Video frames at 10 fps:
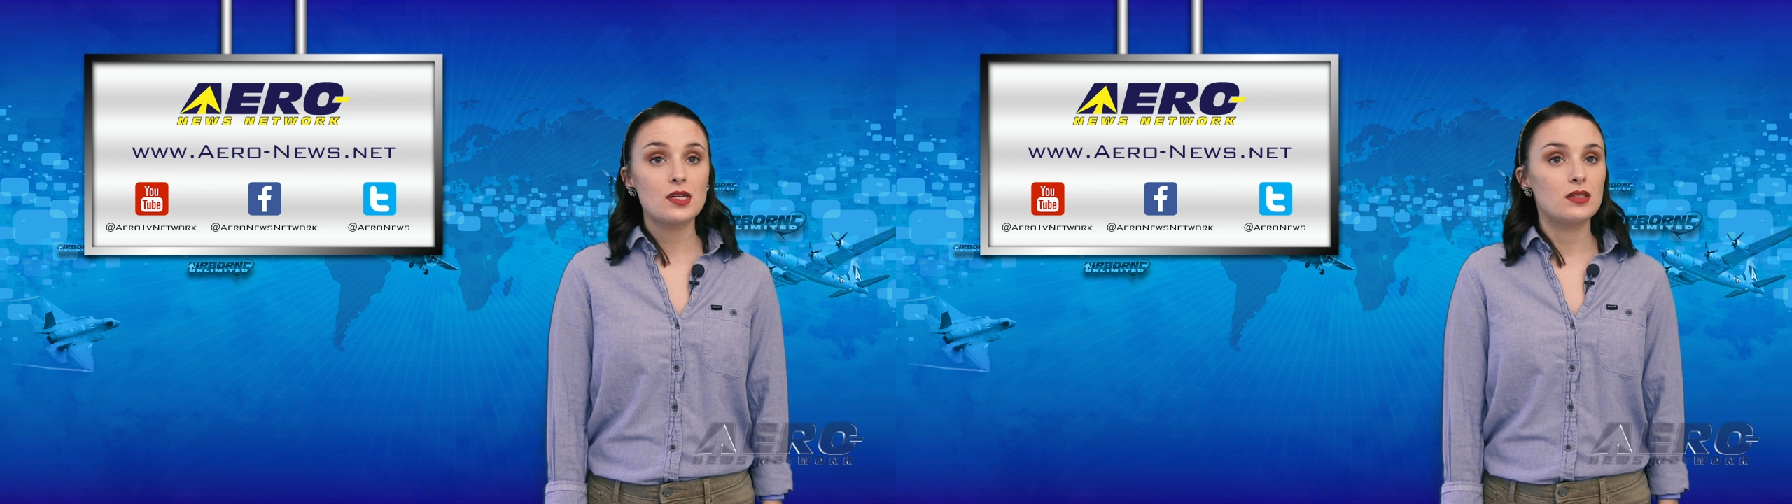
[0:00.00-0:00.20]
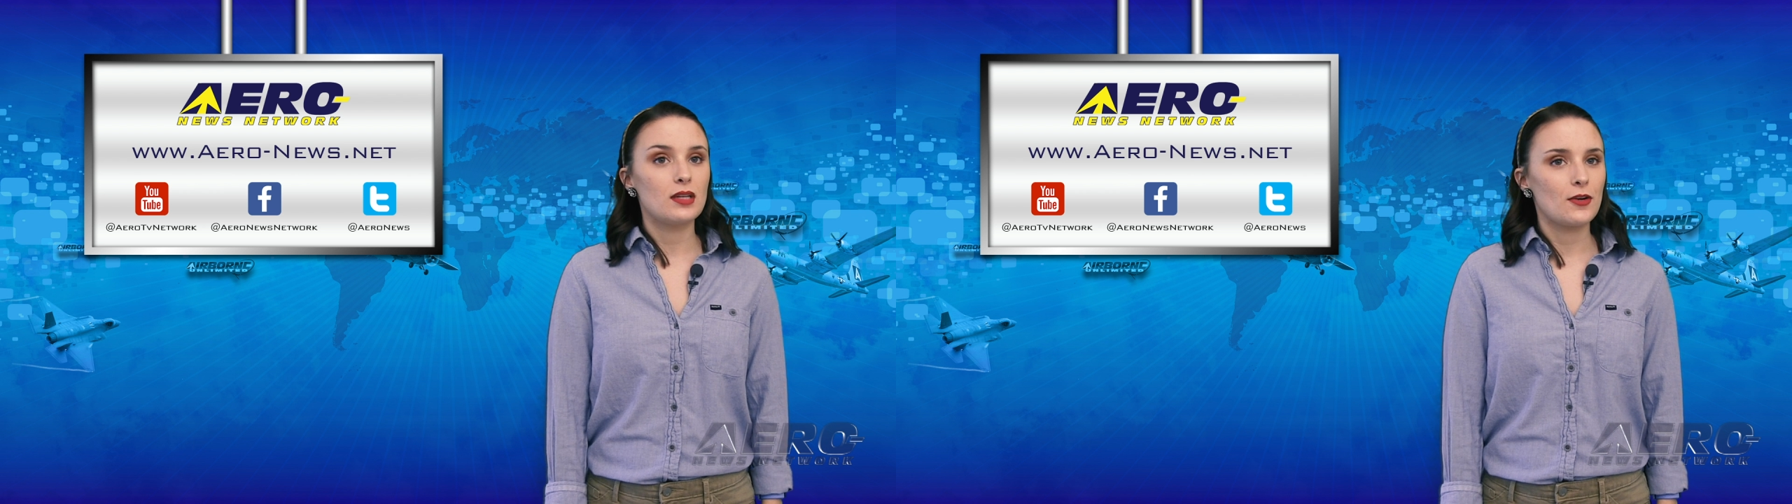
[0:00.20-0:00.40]

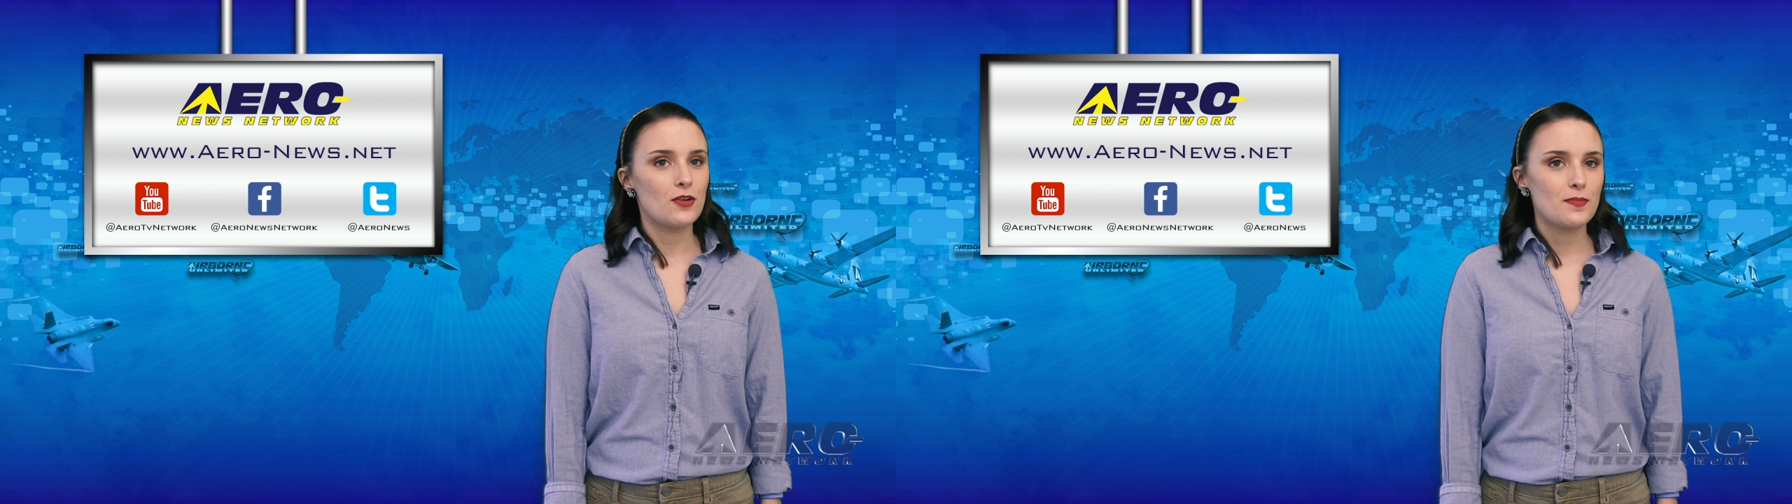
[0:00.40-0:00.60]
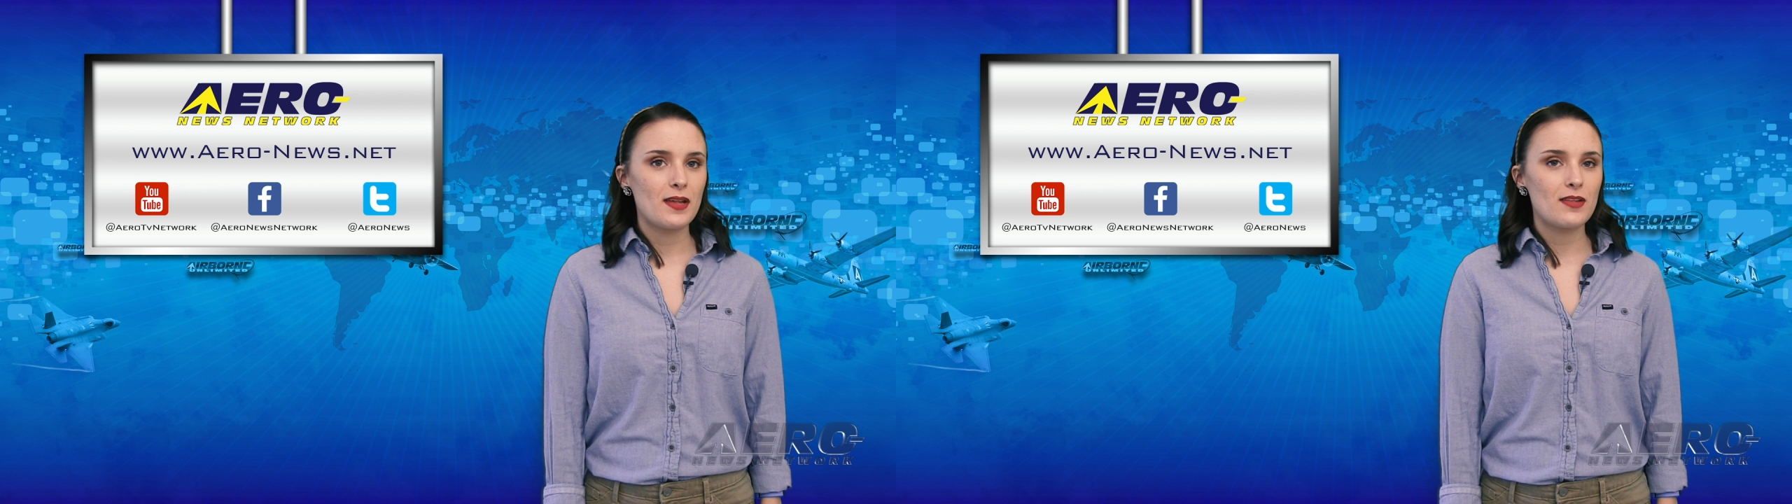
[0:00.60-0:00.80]

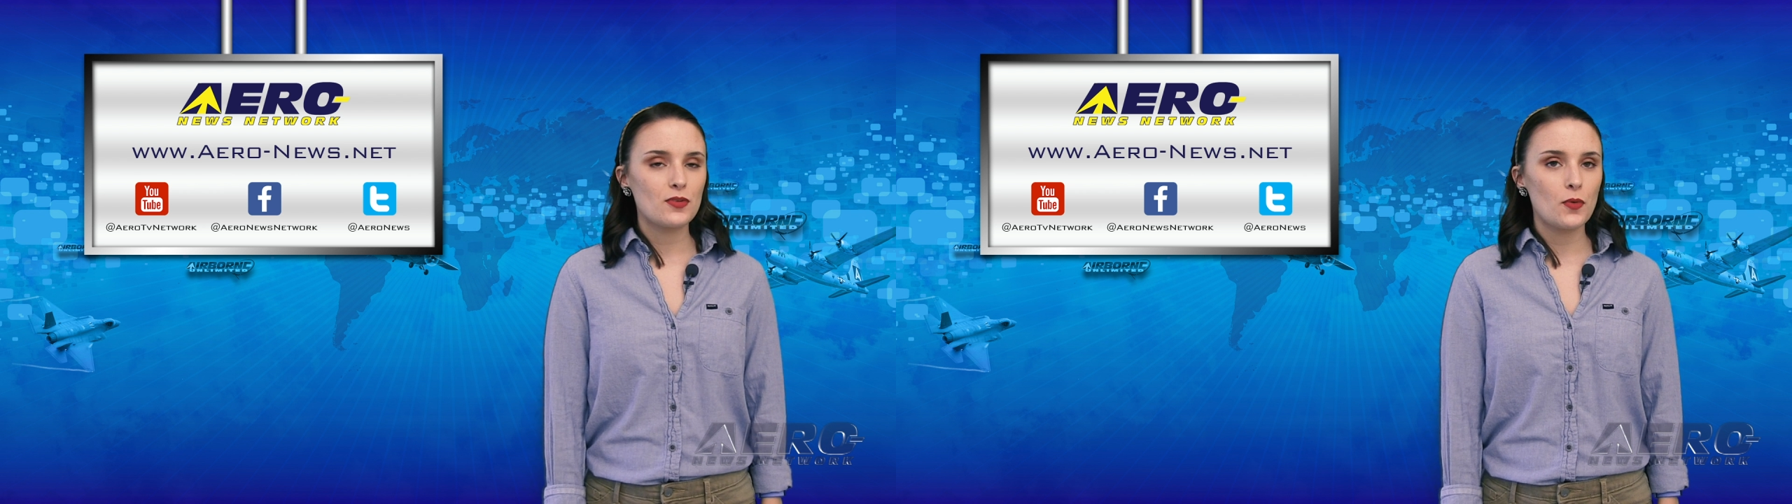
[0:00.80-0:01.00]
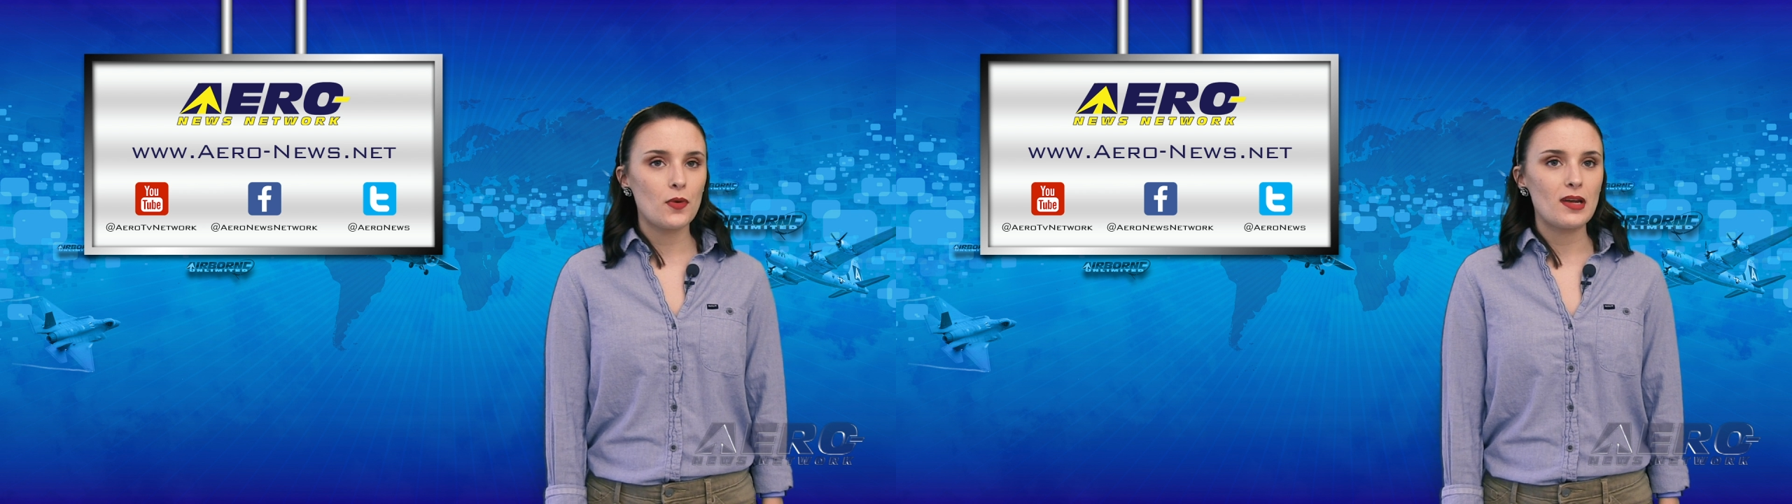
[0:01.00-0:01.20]
aerospace
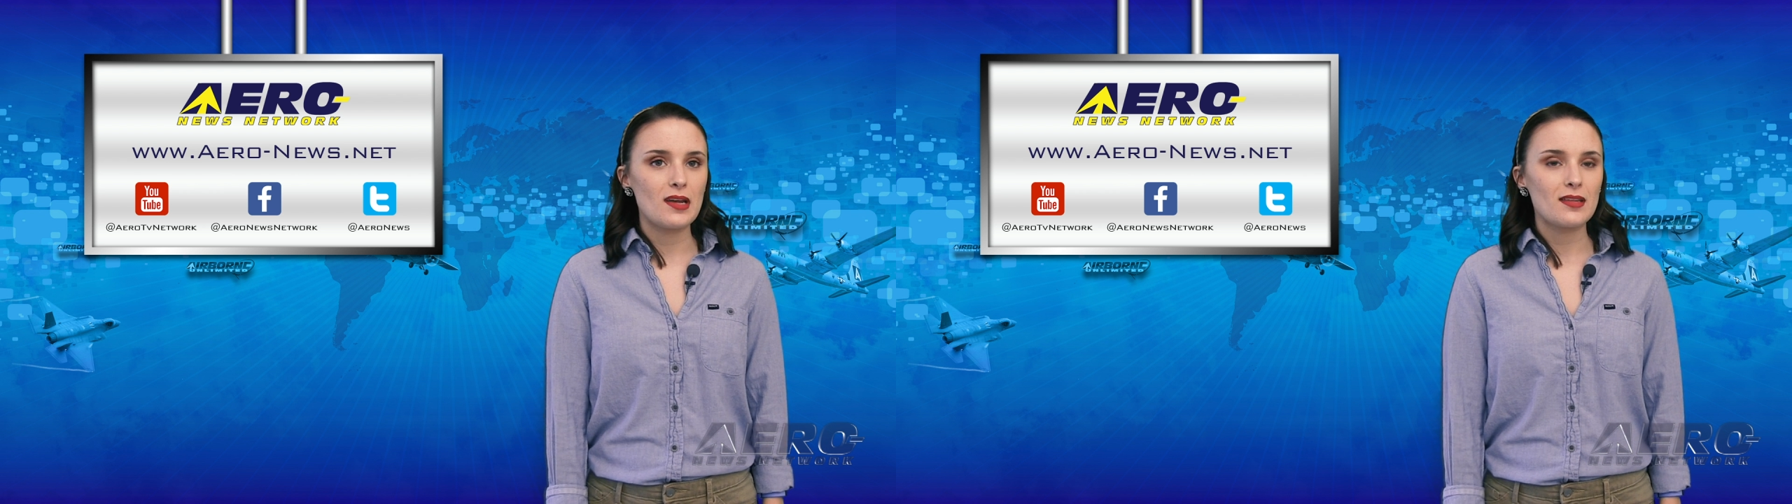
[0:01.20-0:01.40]
stories.